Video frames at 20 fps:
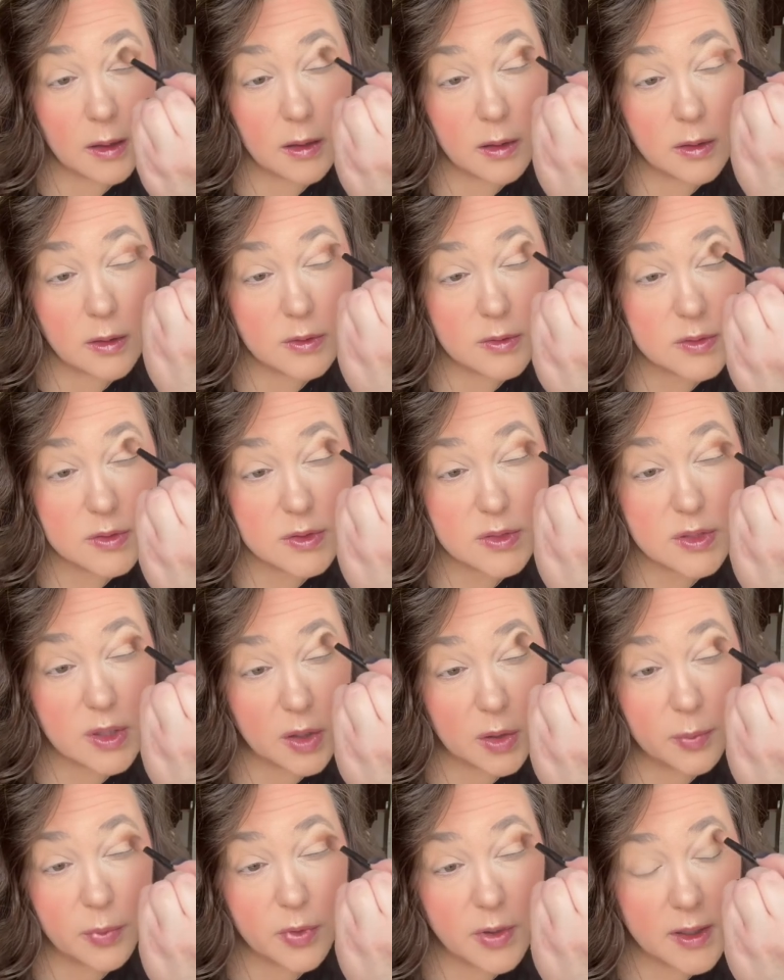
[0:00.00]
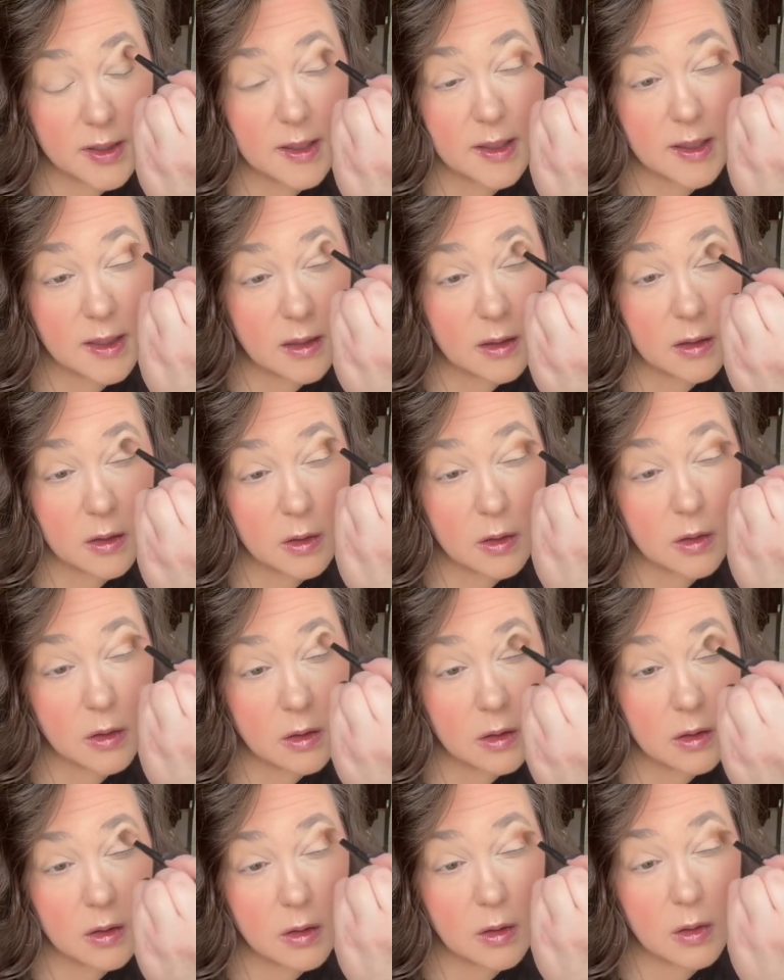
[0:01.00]
So pretty.
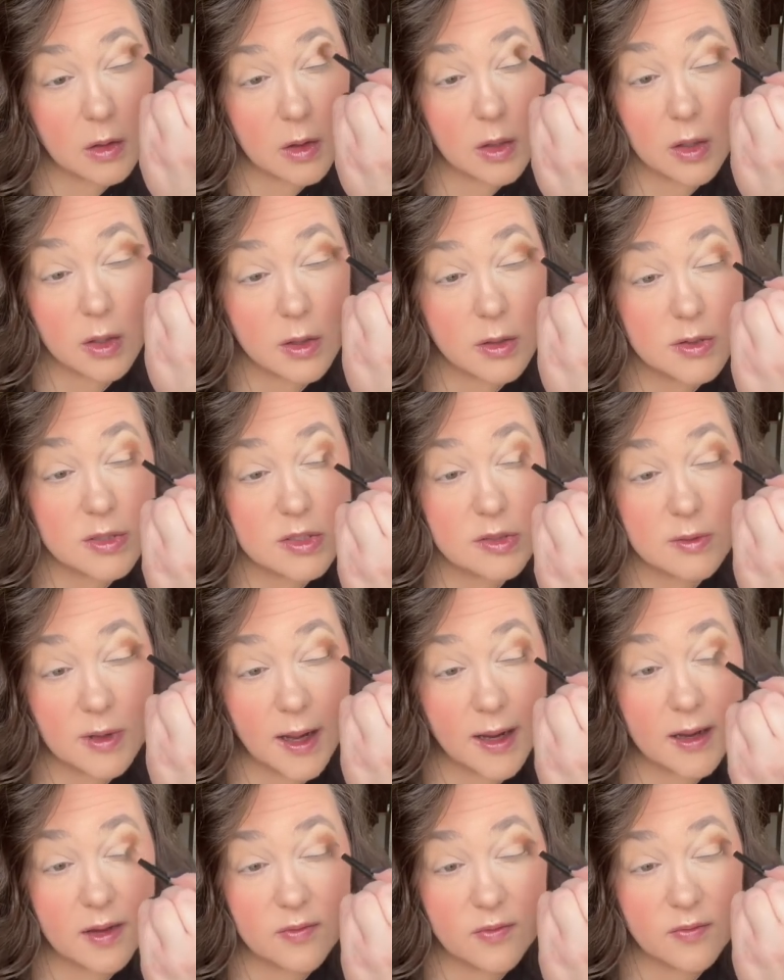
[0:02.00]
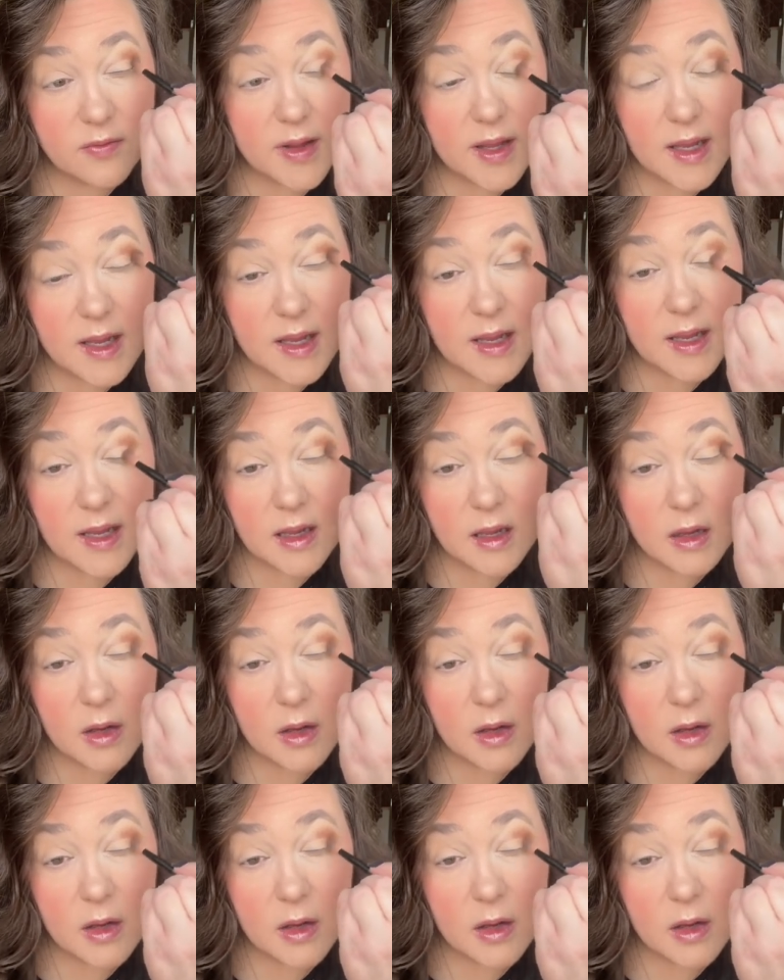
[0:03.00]
Do like a V.